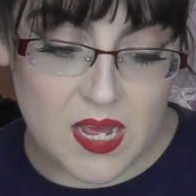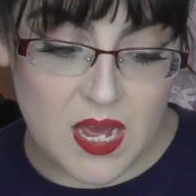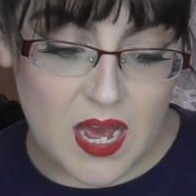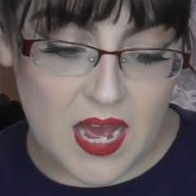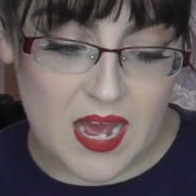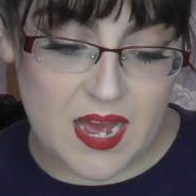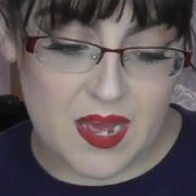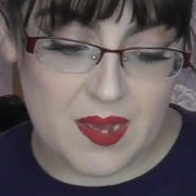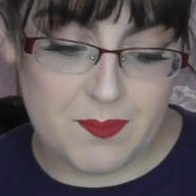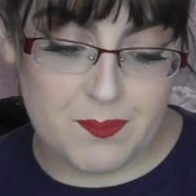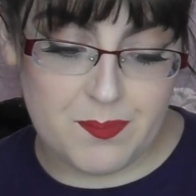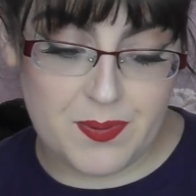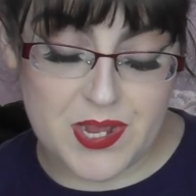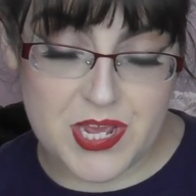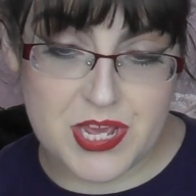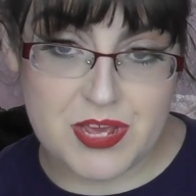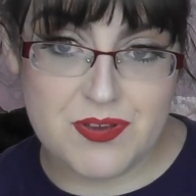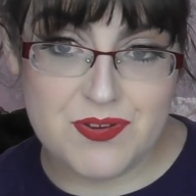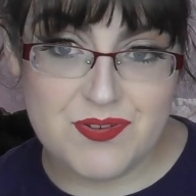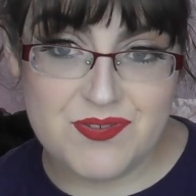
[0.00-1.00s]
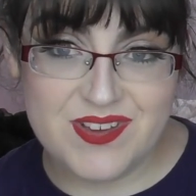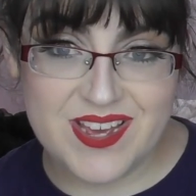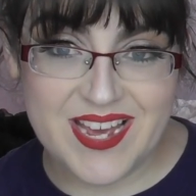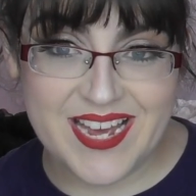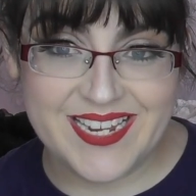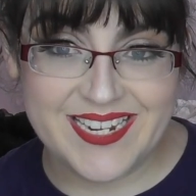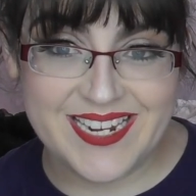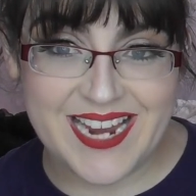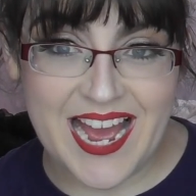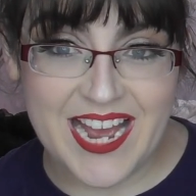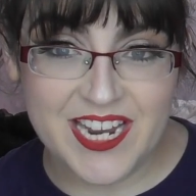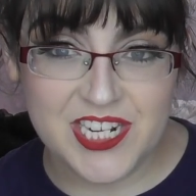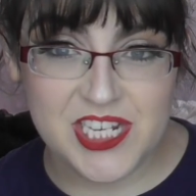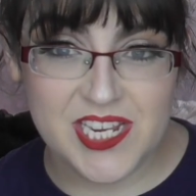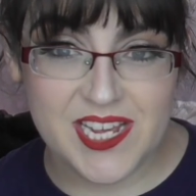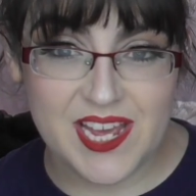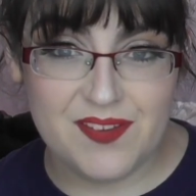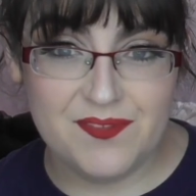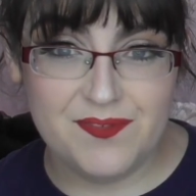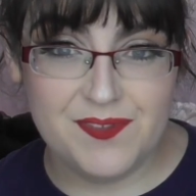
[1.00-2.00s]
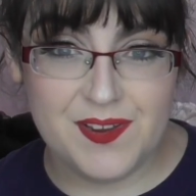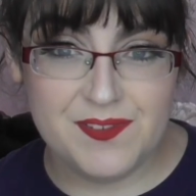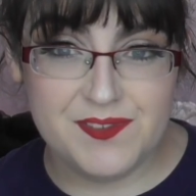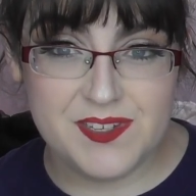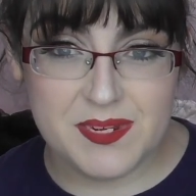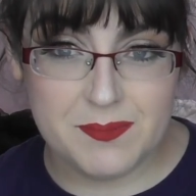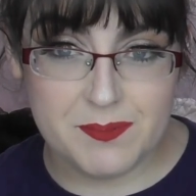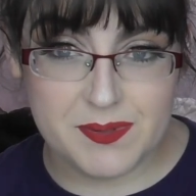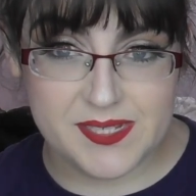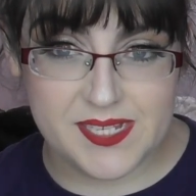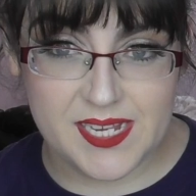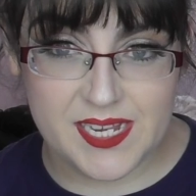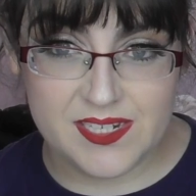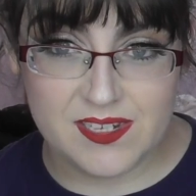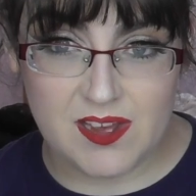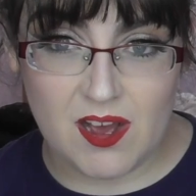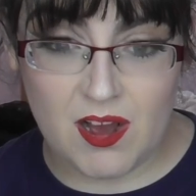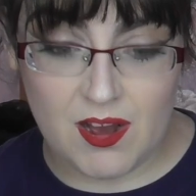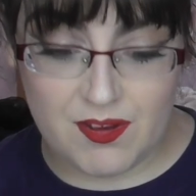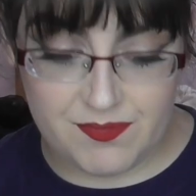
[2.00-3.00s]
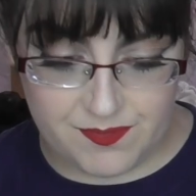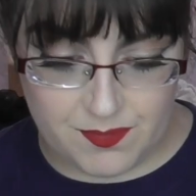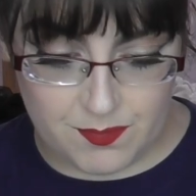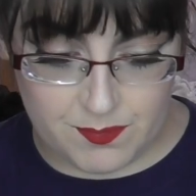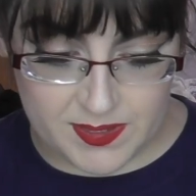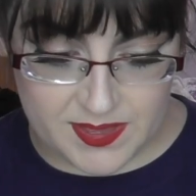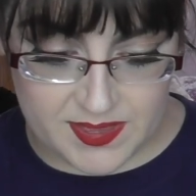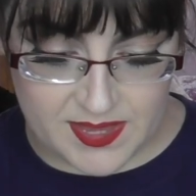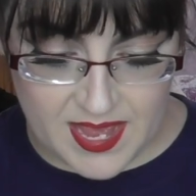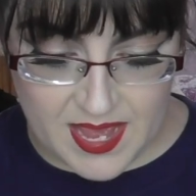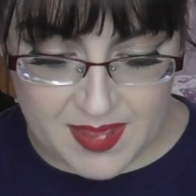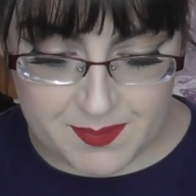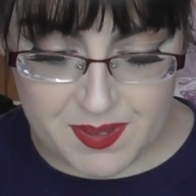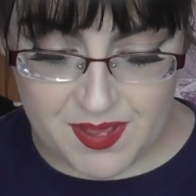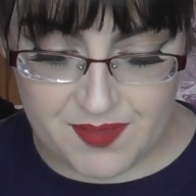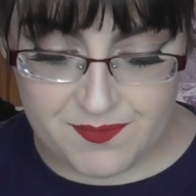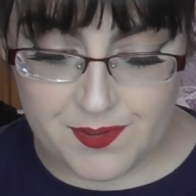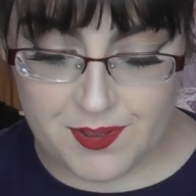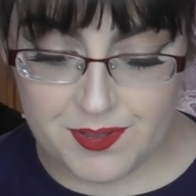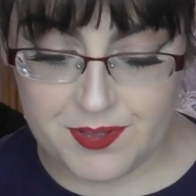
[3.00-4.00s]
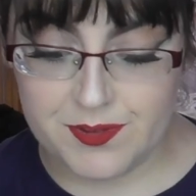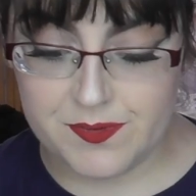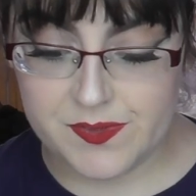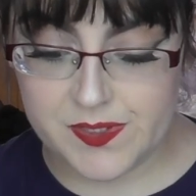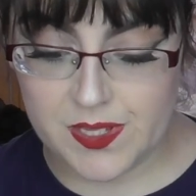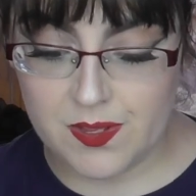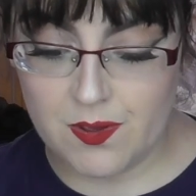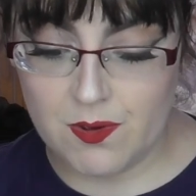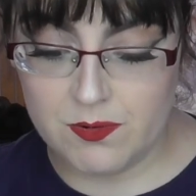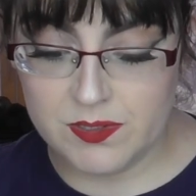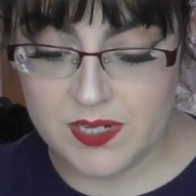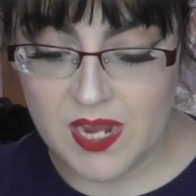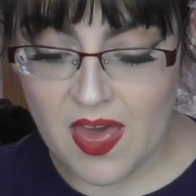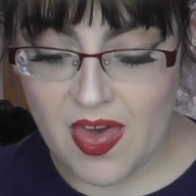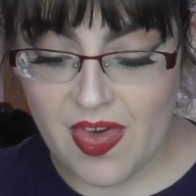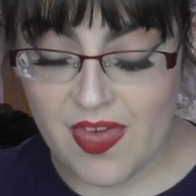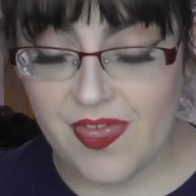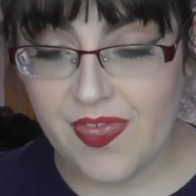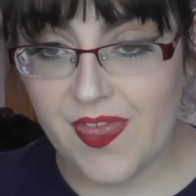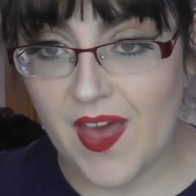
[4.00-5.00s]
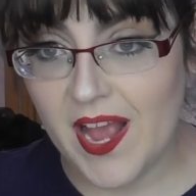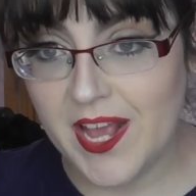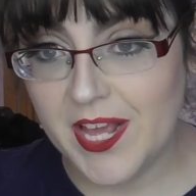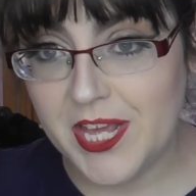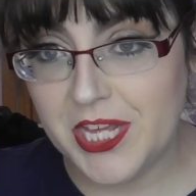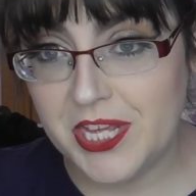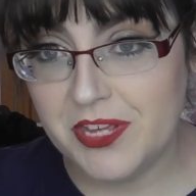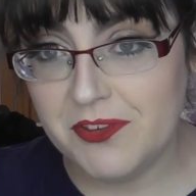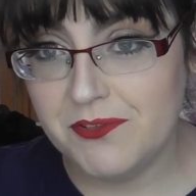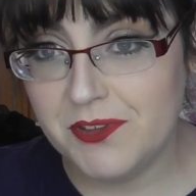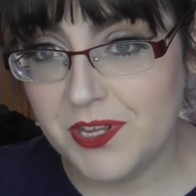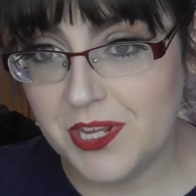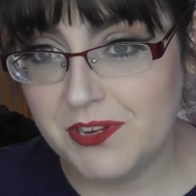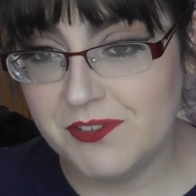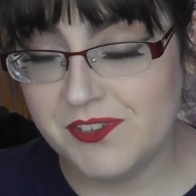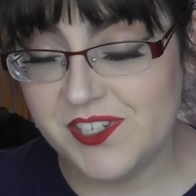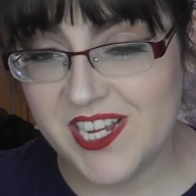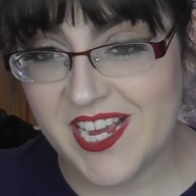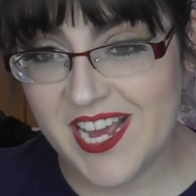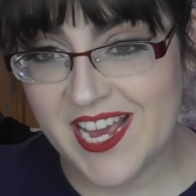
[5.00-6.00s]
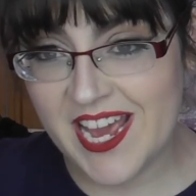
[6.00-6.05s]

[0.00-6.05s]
But you can actually get 15% off with them if you use the code ThankYouCutie.